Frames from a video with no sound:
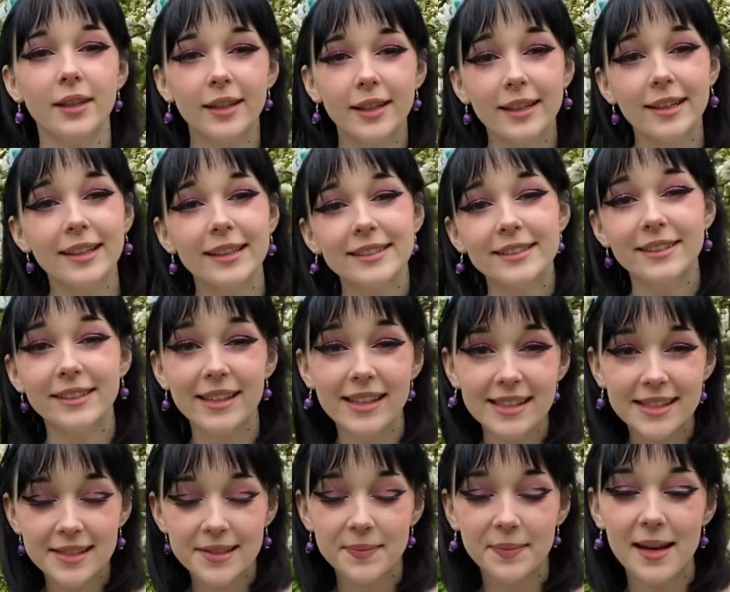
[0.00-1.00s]
Hi, so
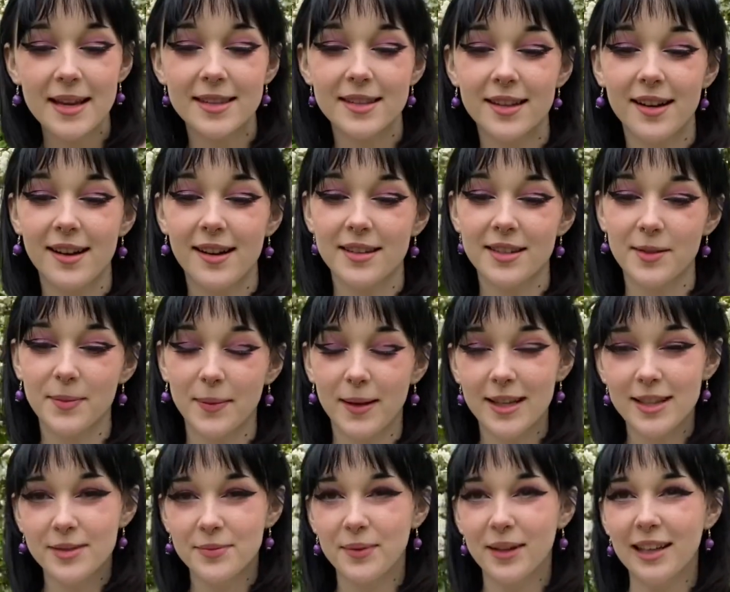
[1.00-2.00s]
this is my song
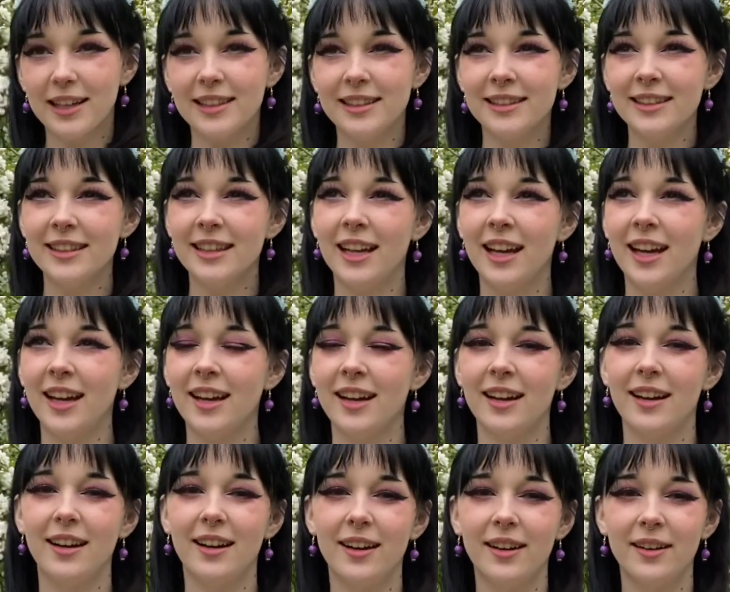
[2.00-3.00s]
Space Mind.
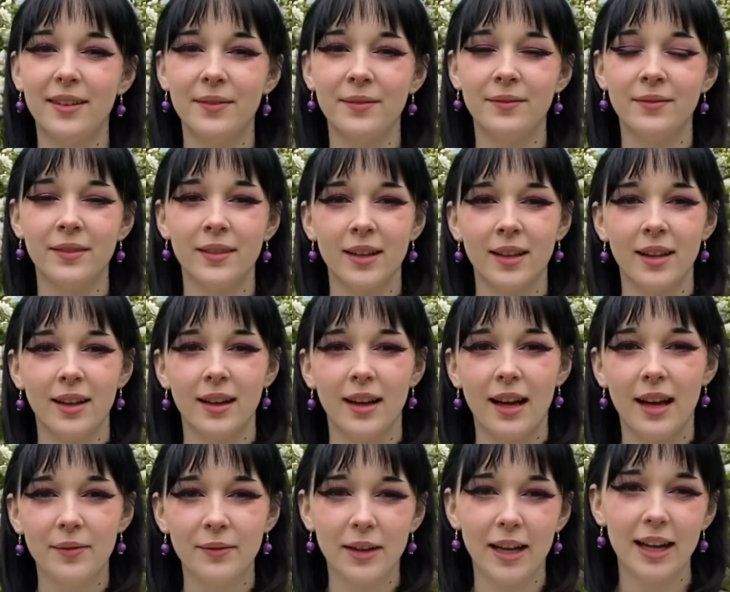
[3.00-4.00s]
I'm
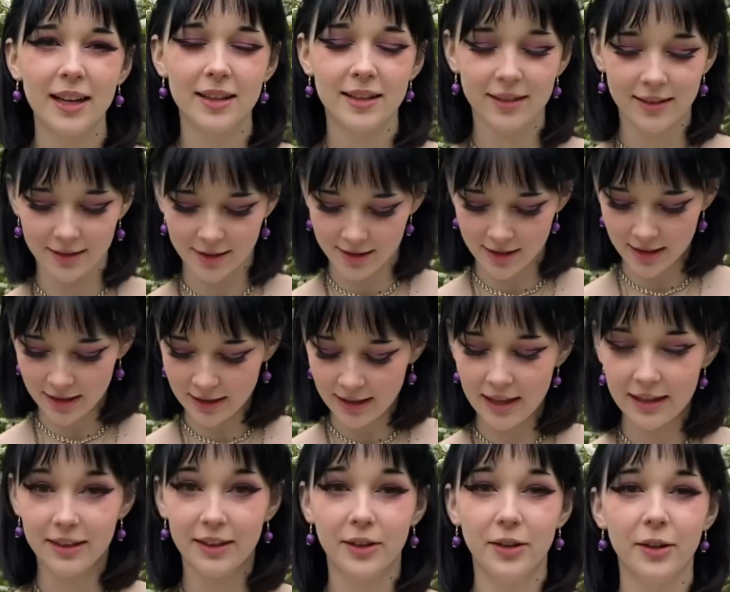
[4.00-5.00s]
kind of shit
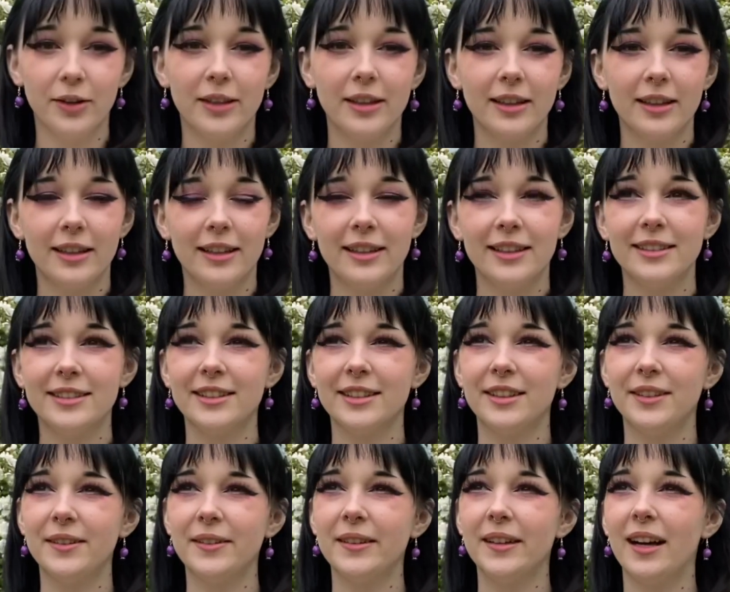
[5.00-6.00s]
at the ukulele,
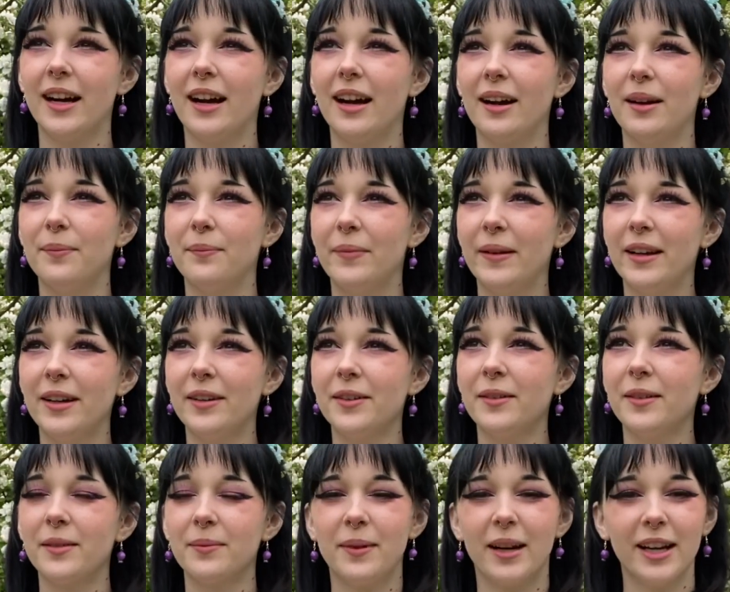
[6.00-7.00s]
so bear
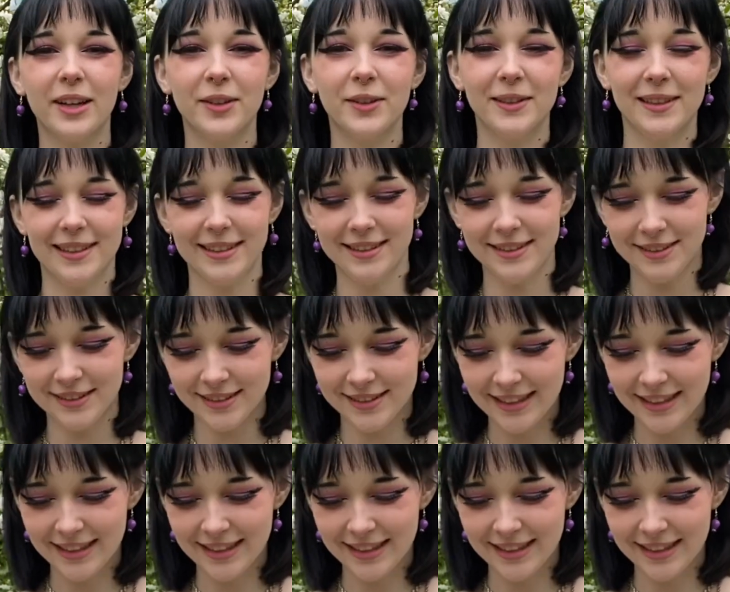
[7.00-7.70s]
with my chords.